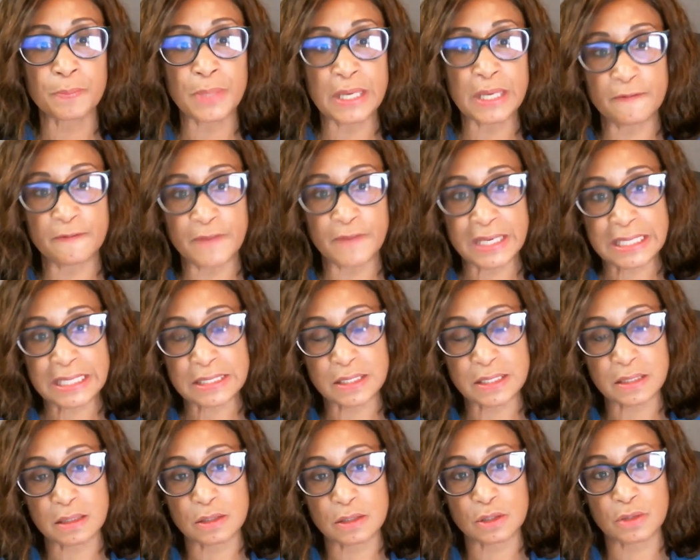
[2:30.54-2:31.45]

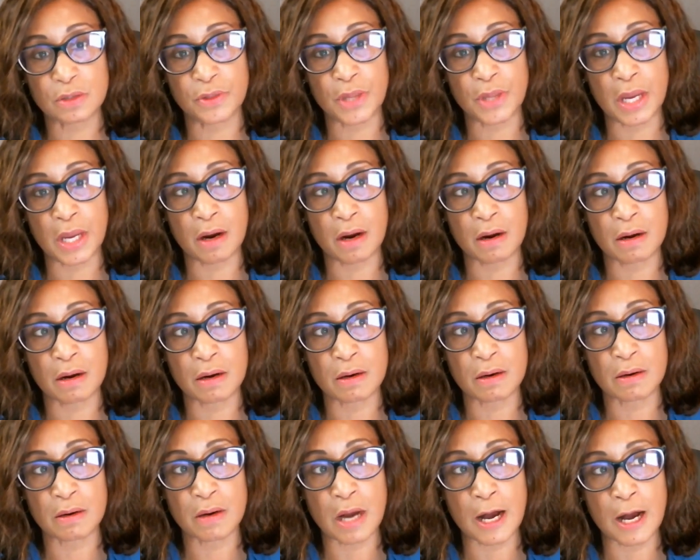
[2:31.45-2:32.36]
pivot
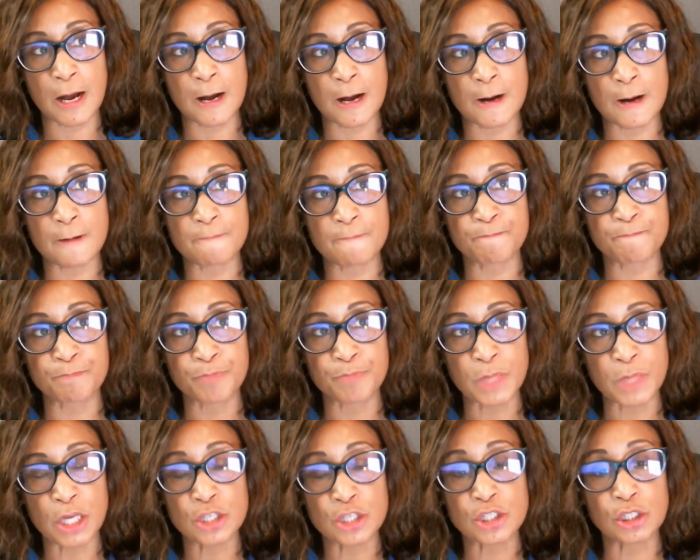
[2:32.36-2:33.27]
their
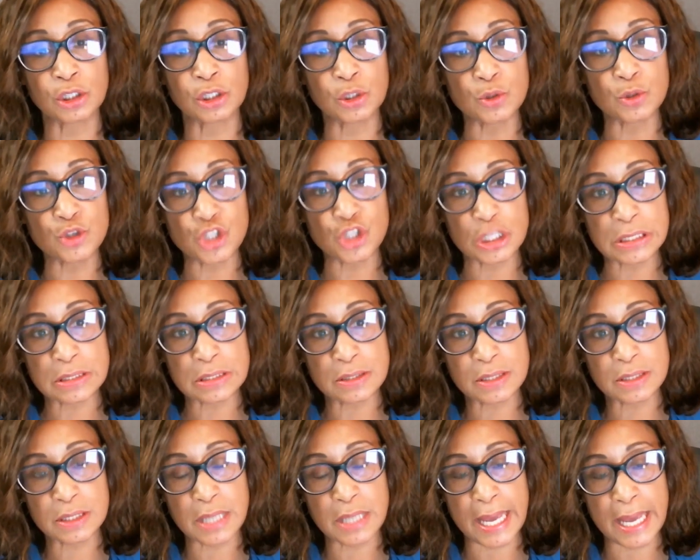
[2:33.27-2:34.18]

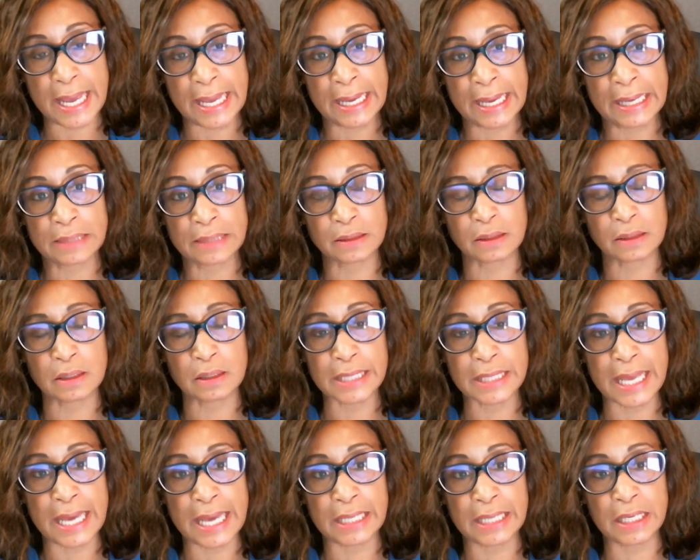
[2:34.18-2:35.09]
solutions and
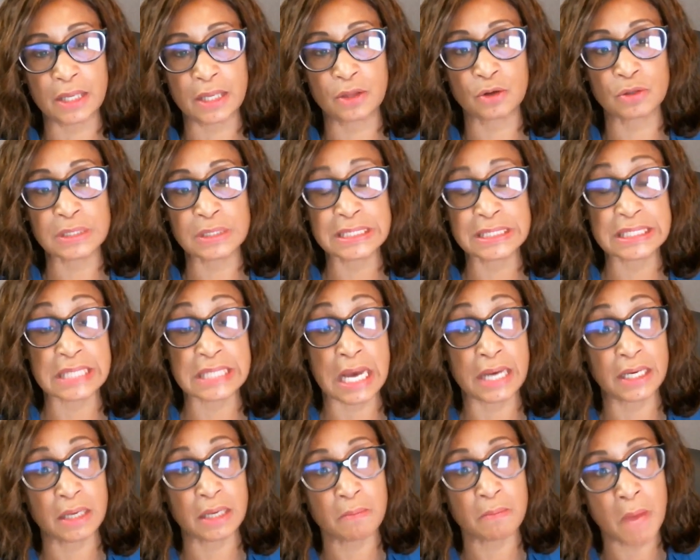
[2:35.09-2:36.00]
look at either
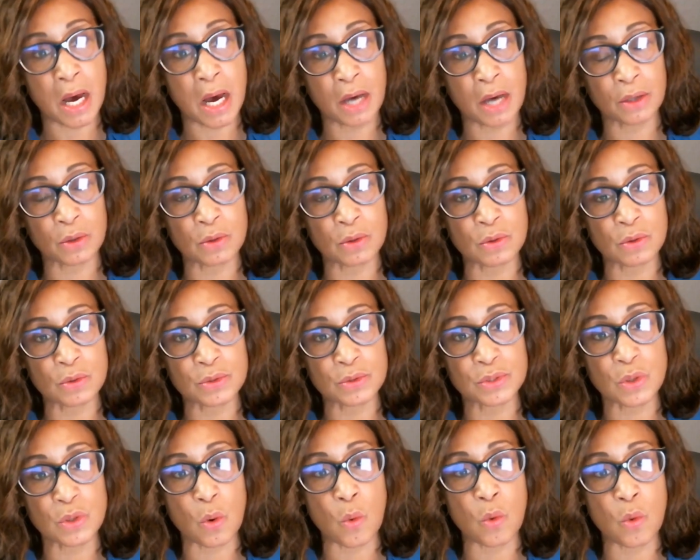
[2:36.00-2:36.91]
designing
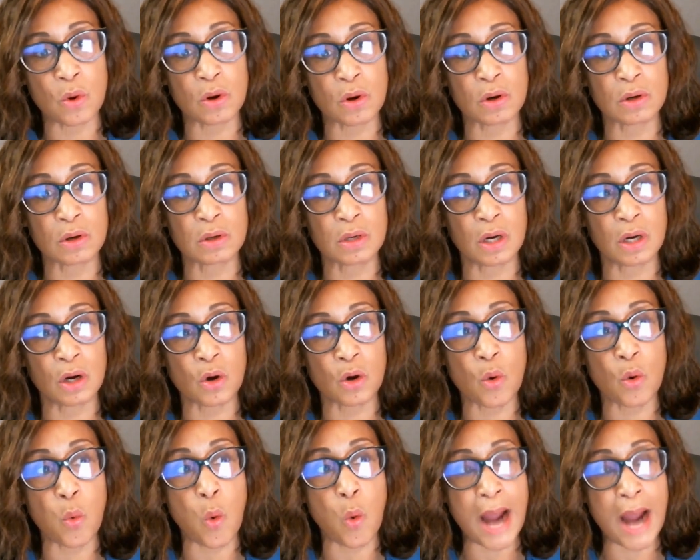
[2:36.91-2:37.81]
models or
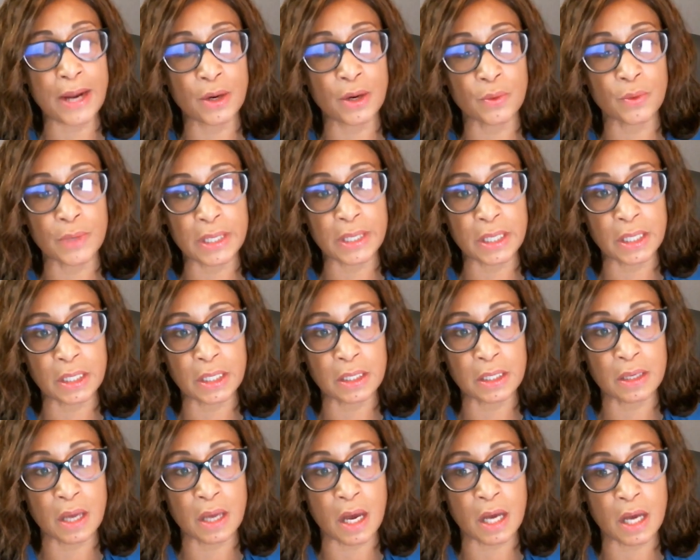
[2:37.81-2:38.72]

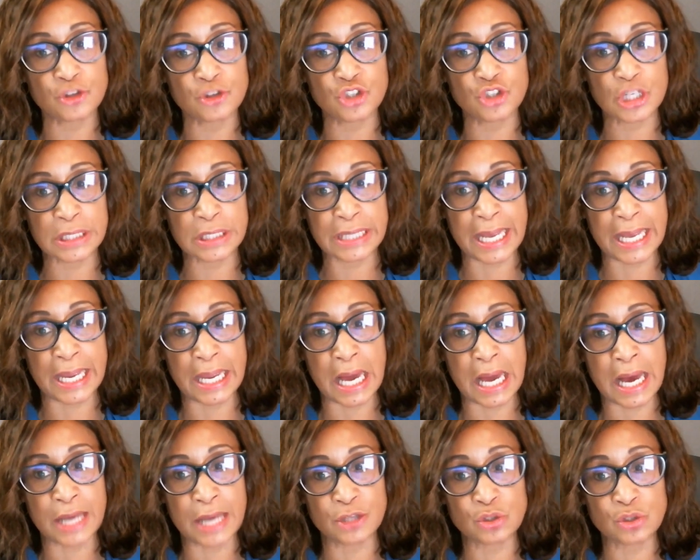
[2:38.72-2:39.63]
acquiring Gen
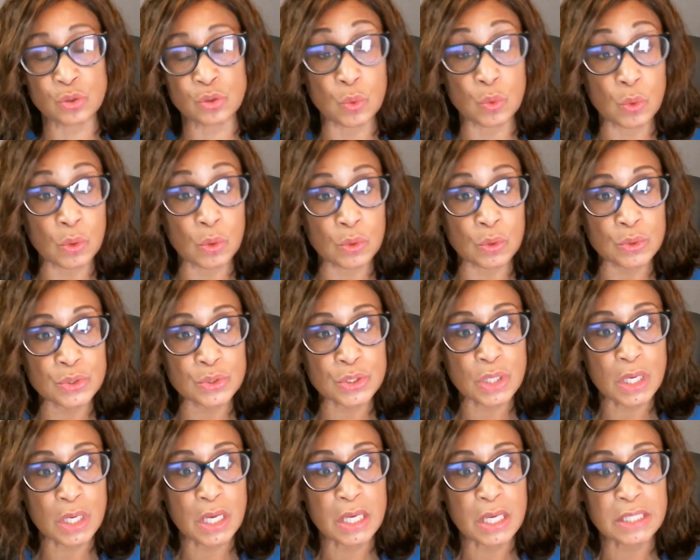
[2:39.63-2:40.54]
AI
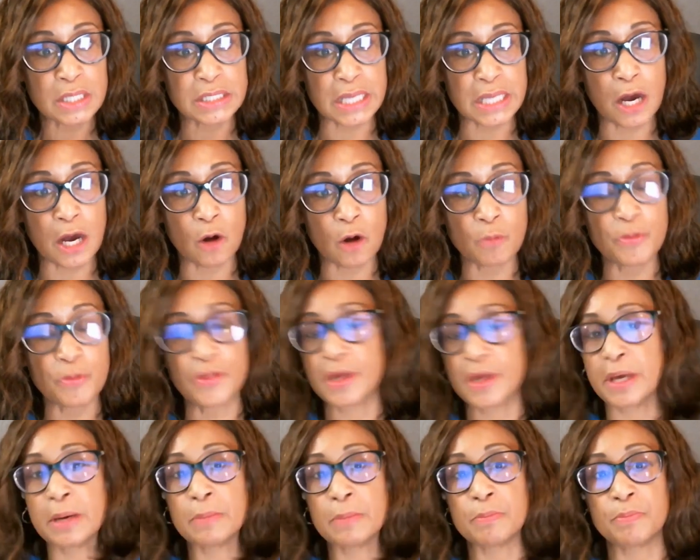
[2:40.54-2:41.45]
tools to help
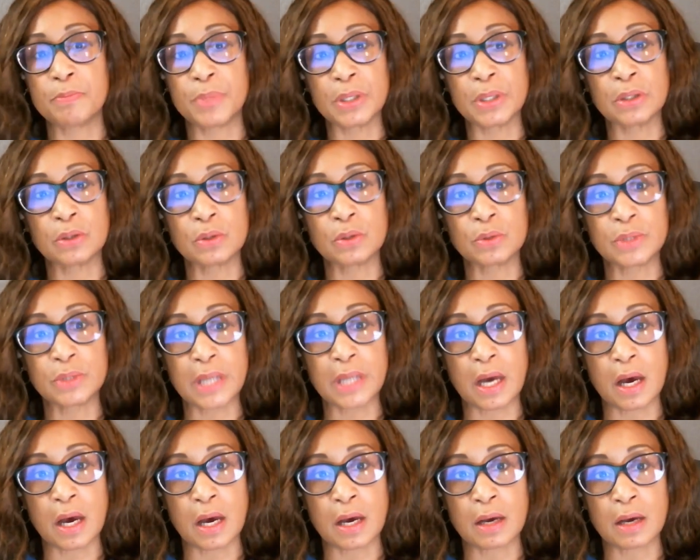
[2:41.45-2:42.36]
them
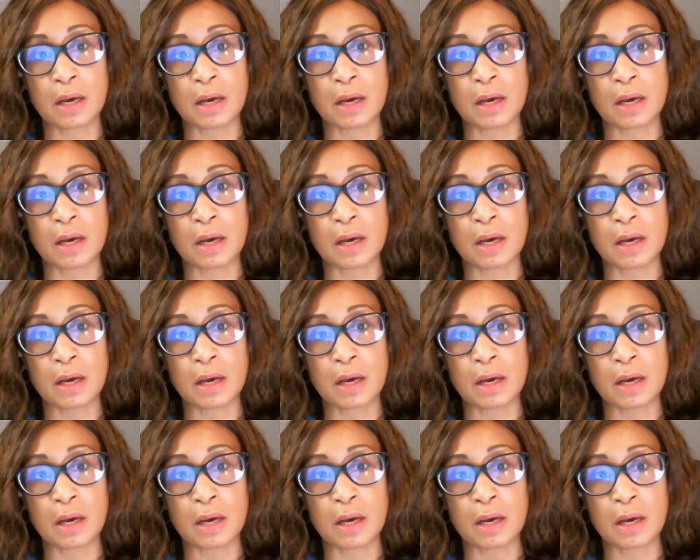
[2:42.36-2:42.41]
build